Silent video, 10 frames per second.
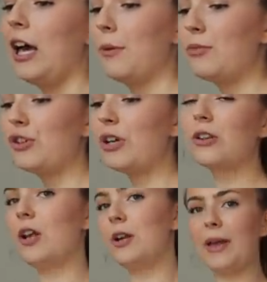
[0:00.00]
I'm shooting
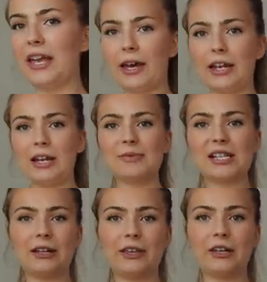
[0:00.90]
a lot of pink items
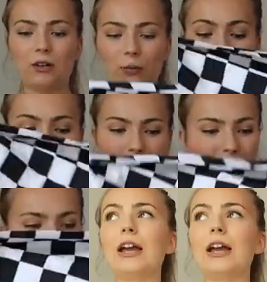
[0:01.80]
and I think it'll pop.